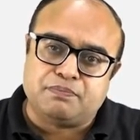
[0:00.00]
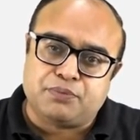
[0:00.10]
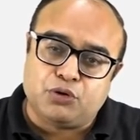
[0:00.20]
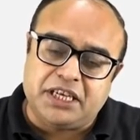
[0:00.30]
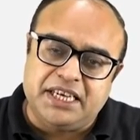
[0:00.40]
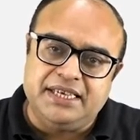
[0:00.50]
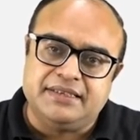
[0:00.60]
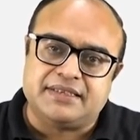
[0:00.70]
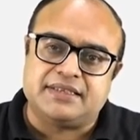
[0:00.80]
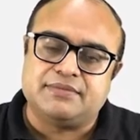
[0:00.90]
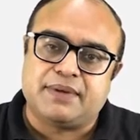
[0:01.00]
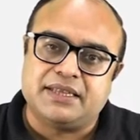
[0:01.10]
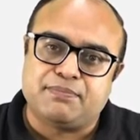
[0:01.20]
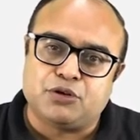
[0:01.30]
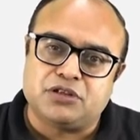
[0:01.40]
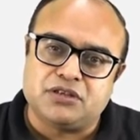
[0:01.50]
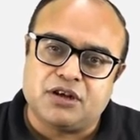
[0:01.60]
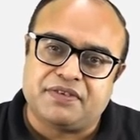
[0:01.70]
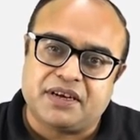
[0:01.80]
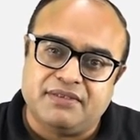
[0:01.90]
proteins by the process
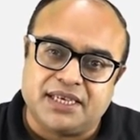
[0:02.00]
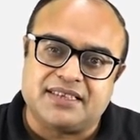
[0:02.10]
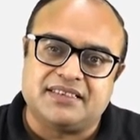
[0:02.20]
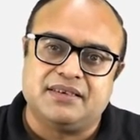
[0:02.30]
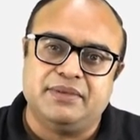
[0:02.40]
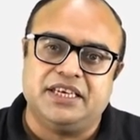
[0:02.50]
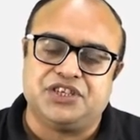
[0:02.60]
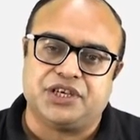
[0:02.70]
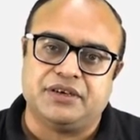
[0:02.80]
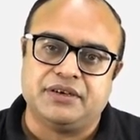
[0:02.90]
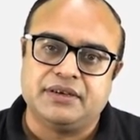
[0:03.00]
of reverse assimilation.